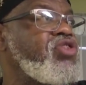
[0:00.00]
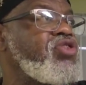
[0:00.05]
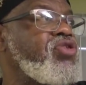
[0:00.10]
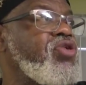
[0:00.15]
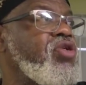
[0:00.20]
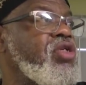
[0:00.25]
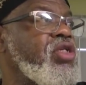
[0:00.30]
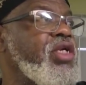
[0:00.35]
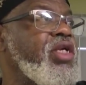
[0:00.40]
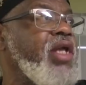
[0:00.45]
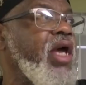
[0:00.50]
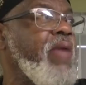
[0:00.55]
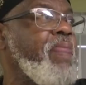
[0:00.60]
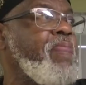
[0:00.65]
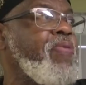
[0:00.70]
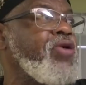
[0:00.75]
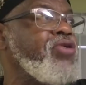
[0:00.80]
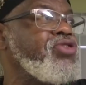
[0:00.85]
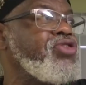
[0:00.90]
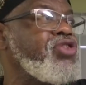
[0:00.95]
surely
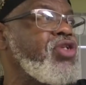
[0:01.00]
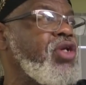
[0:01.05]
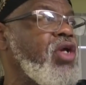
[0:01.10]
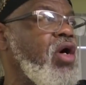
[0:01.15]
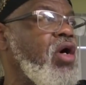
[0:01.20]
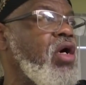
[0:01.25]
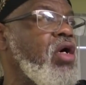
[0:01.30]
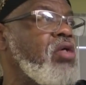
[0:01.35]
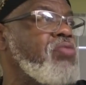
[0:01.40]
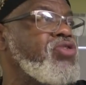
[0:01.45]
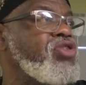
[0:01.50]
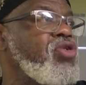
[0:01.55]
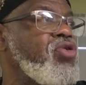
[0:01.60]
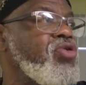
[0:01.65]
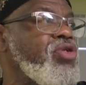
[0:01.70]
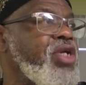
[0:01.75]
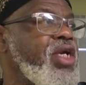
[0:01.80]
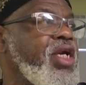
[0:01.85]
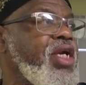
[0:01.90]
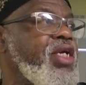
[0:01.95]
that person harms
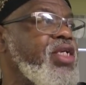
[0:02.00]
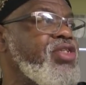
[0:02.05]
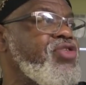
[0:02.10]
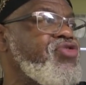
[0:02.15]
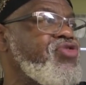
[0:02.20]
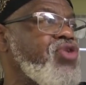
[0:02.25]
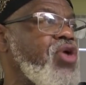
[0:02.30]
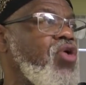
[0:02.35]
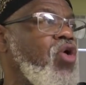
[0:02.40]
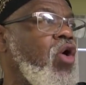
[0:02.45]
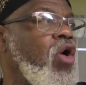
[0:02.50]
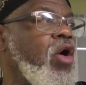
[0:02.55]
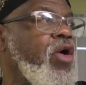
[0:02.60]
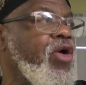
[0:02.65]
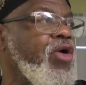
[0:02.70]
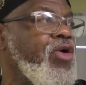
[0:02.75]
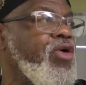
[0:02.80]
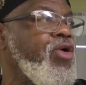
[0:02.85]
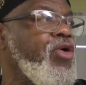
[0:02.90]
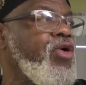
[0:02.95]
only his or
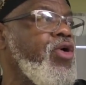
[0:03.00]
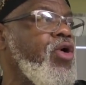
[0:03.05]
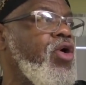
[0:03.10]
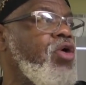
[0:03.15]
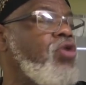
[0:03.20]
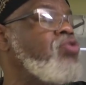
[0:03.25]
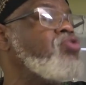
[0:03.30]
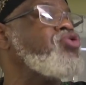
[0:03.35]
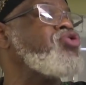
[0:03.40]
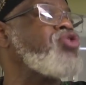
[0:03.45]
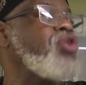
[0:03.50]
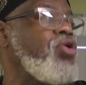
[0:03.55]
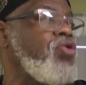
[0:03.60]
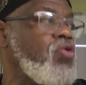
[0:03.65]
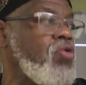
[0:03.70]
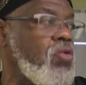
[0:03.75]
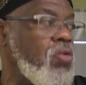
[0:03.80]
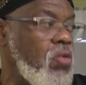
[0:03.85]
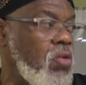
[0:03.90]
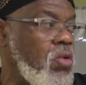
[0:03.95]
her own soul.